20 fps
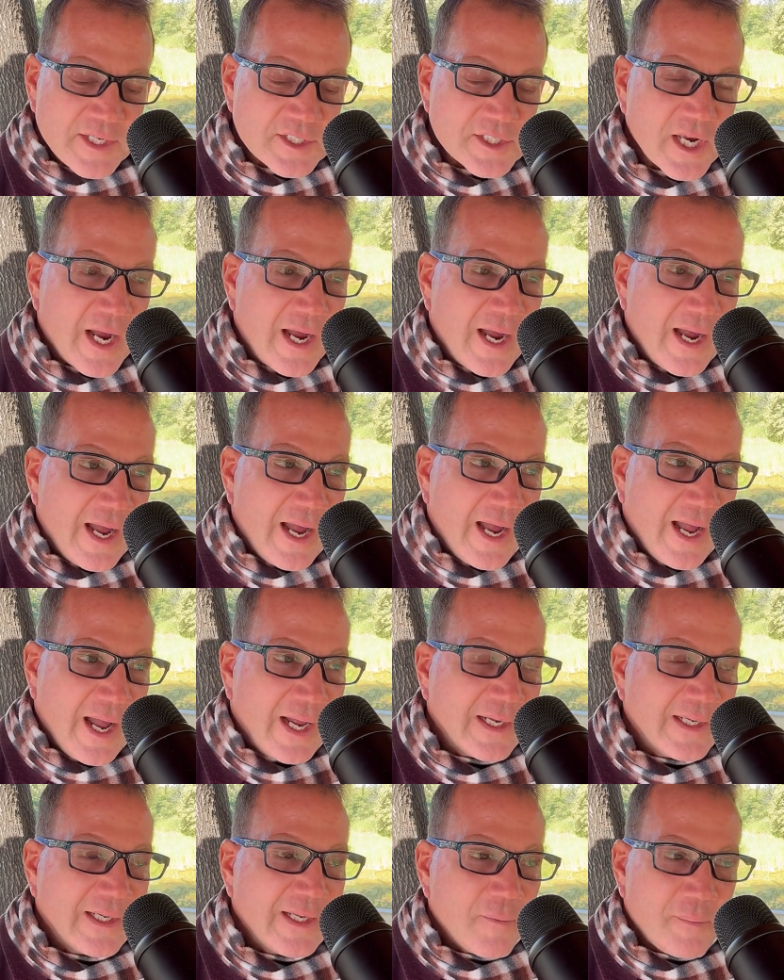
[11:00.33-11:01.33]

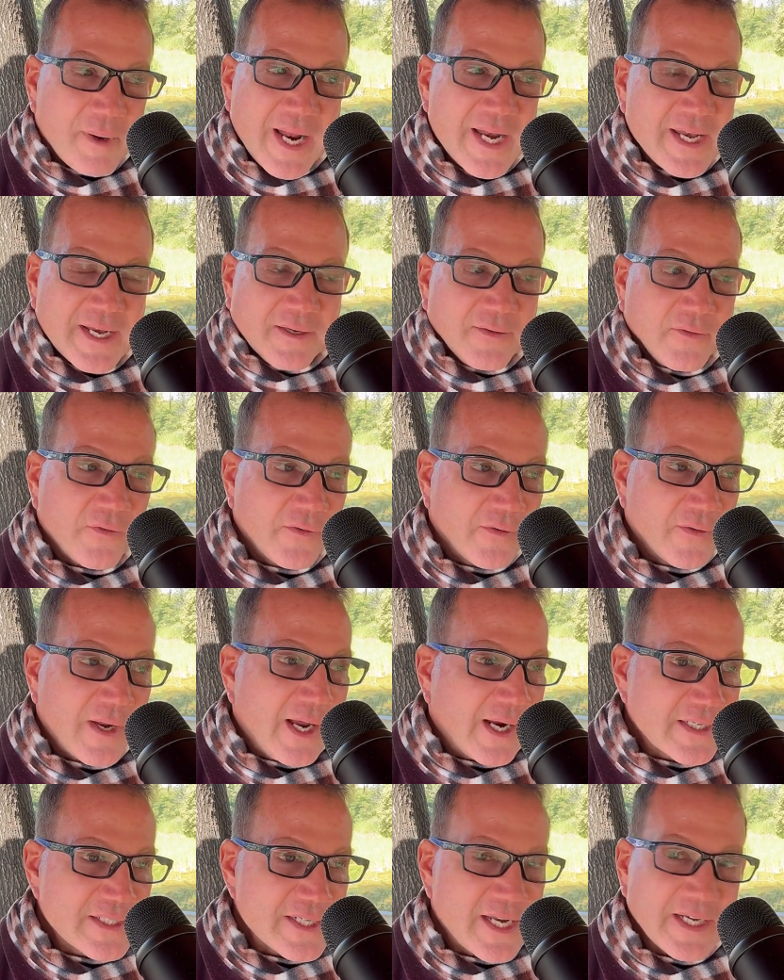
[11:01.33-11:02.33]
but I didn't,
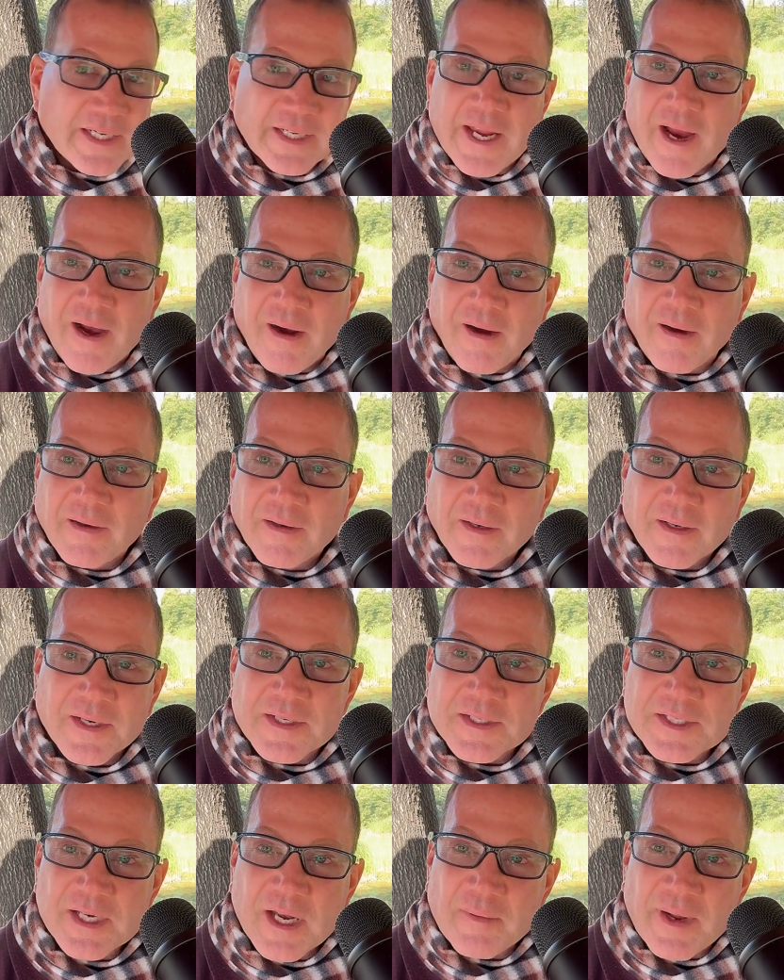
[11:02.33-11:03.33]
because I didn't care,
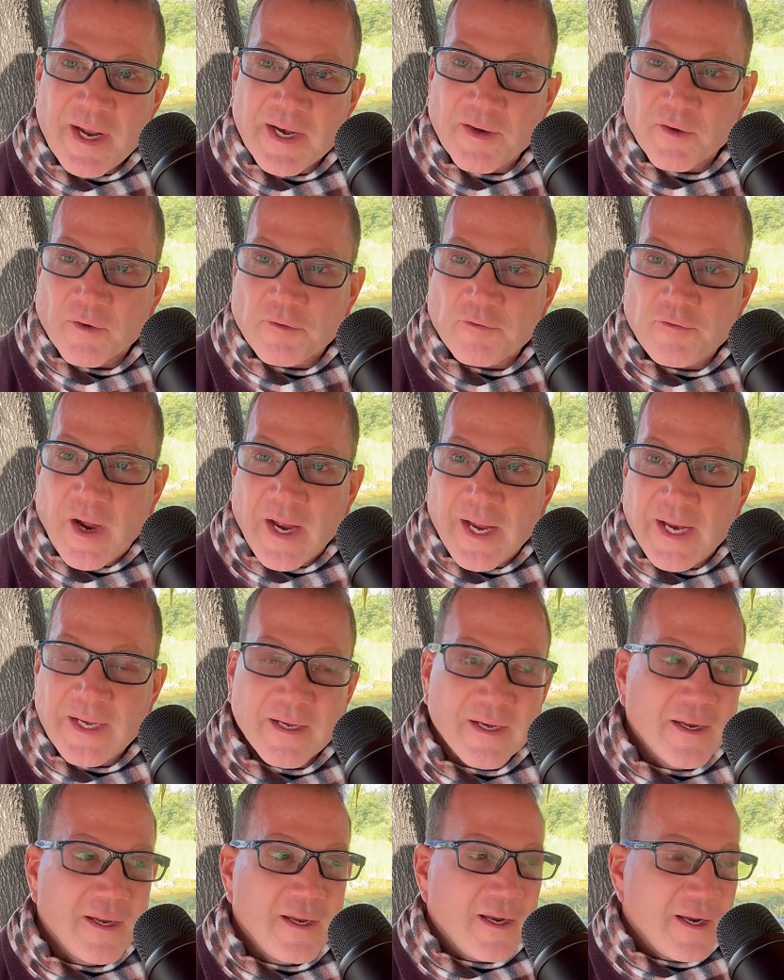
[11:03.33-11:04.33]
because I'm not here to fight.
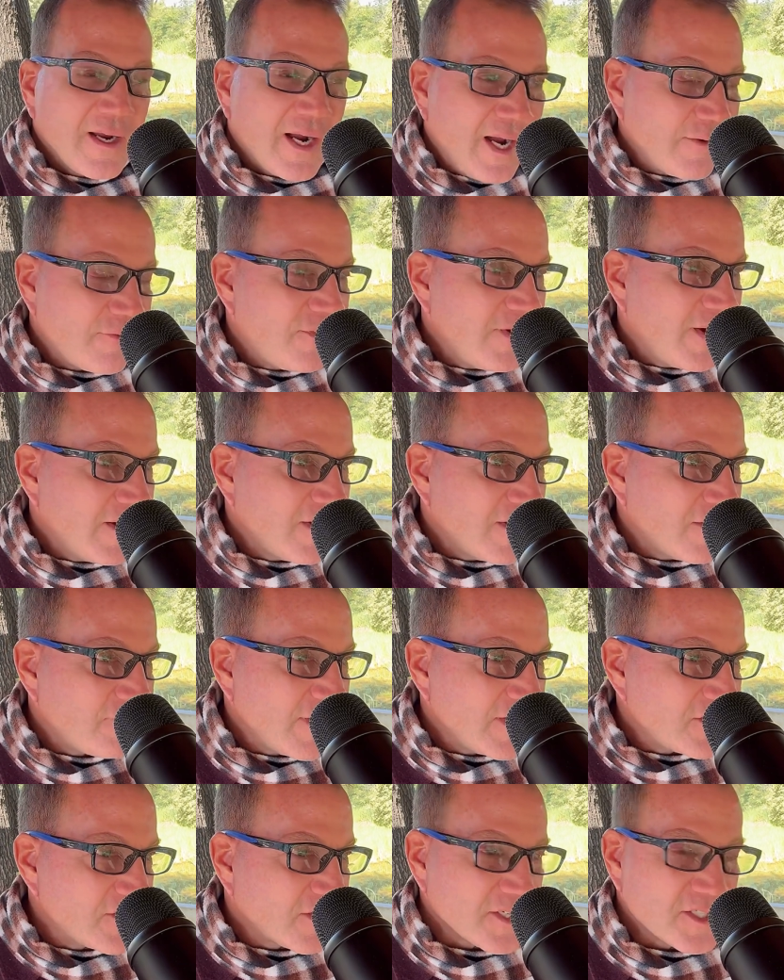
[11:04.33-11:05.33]
I figured if
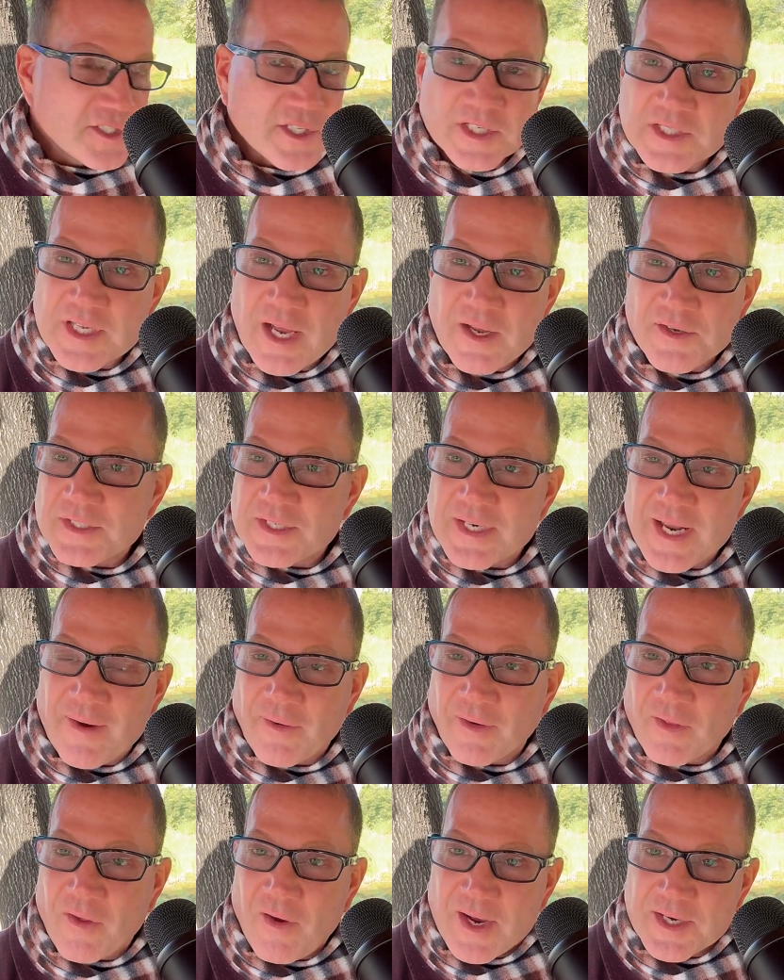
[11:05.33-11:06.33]
I took a
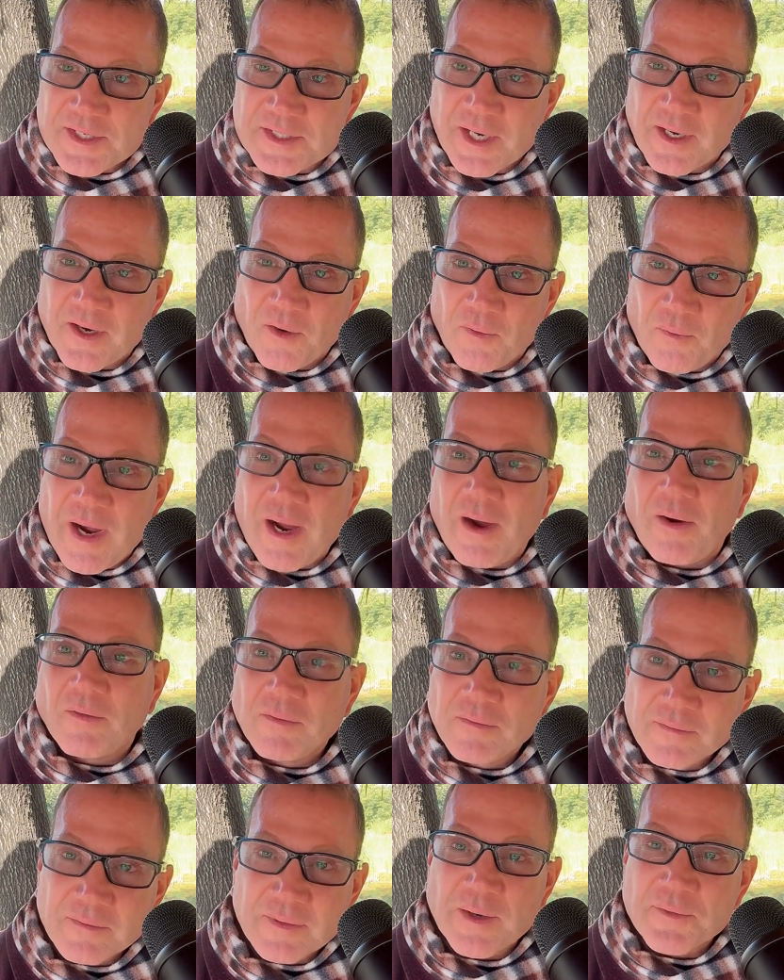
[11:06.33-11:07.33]
$6,000 loss, I'd go, wow,
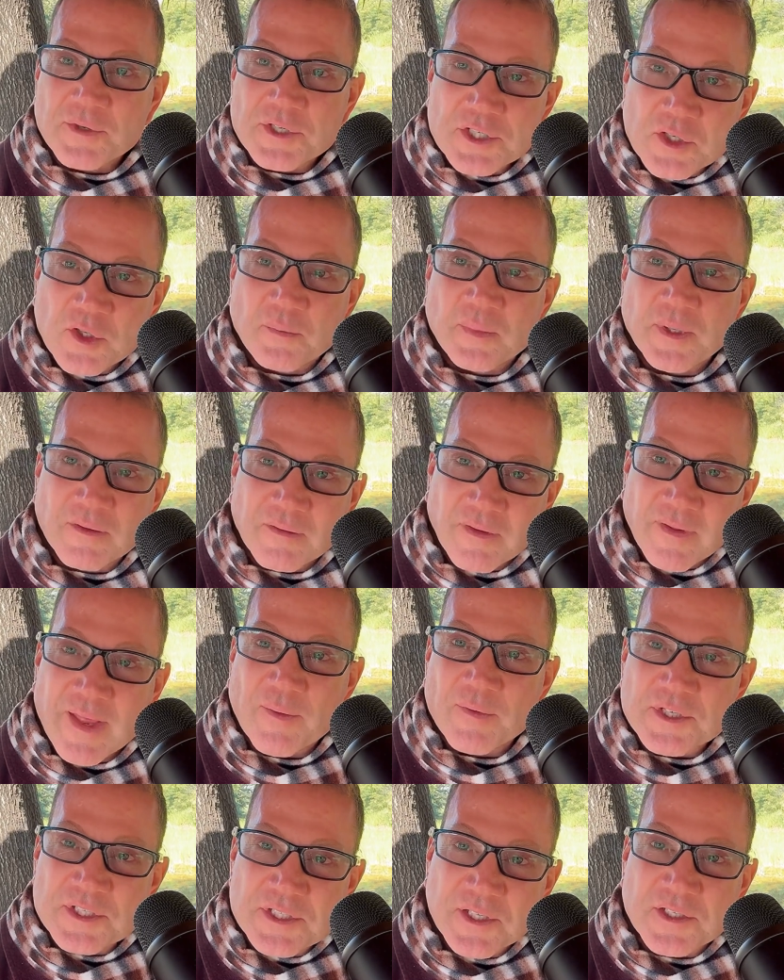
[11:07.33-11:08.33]
that was stupid. No,
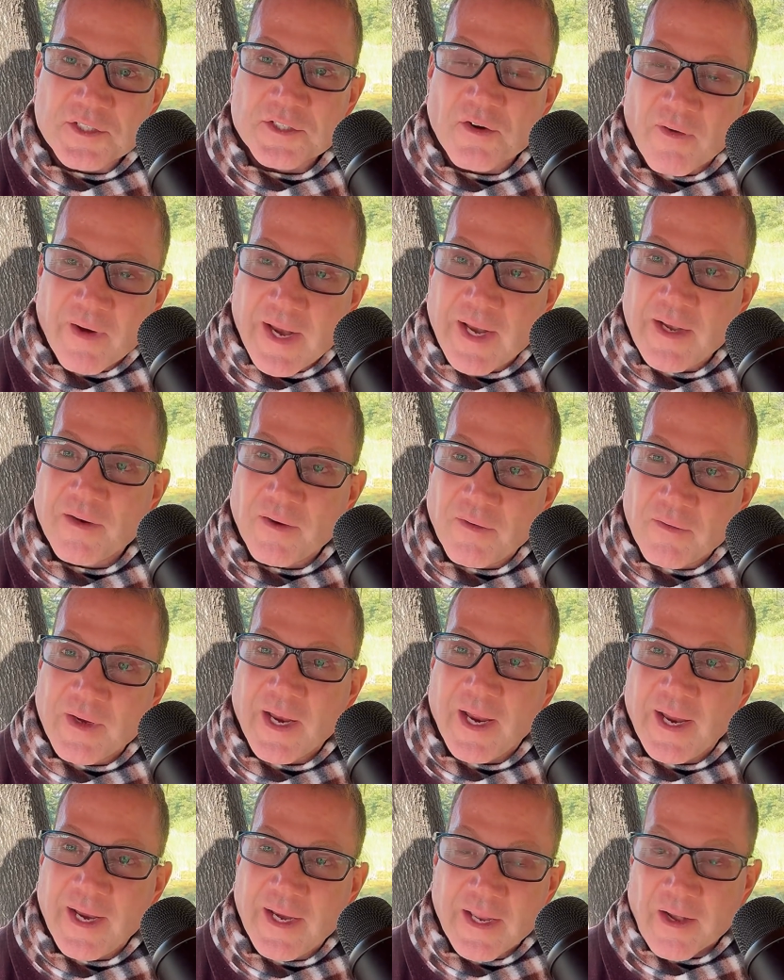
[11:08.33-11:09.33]
that was $6,000. Okay,